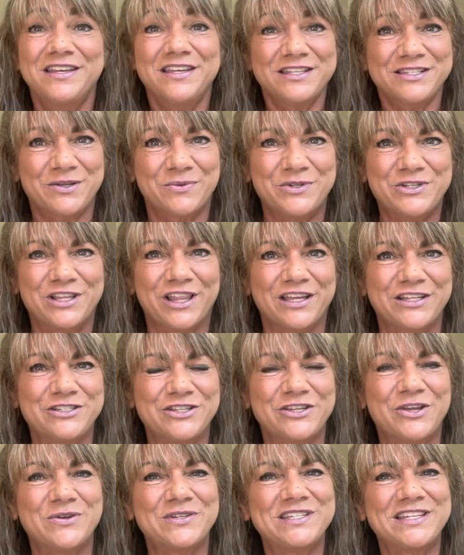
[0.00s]
So would you like
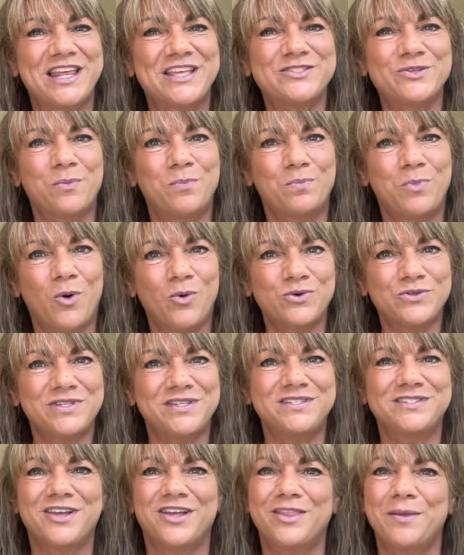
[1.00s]
to know what today's
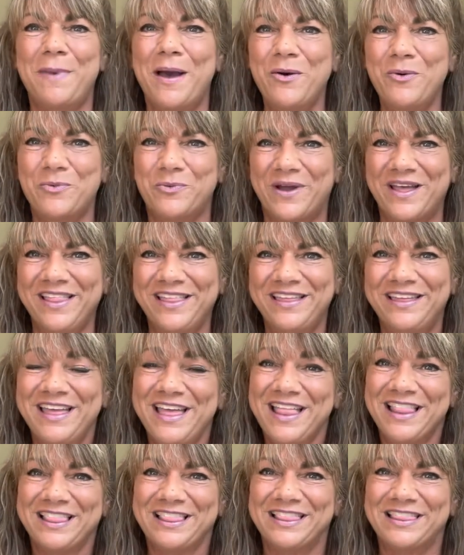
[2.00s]
unboxing's all about? Well,
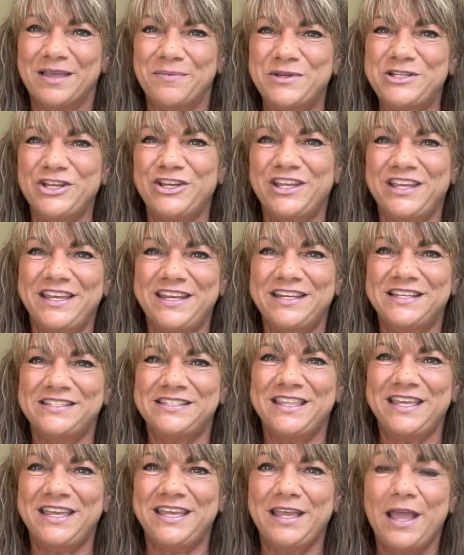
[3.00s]
let me show you. It is
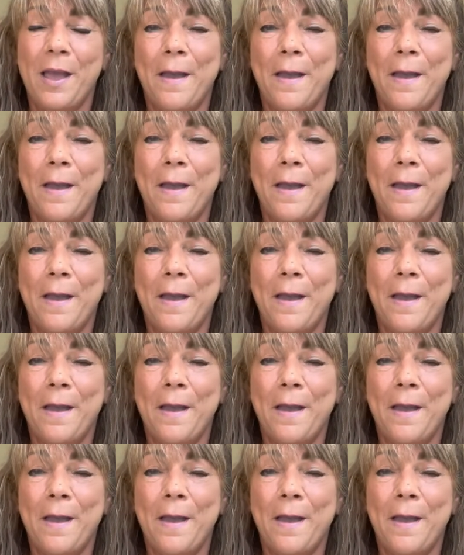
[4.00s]
the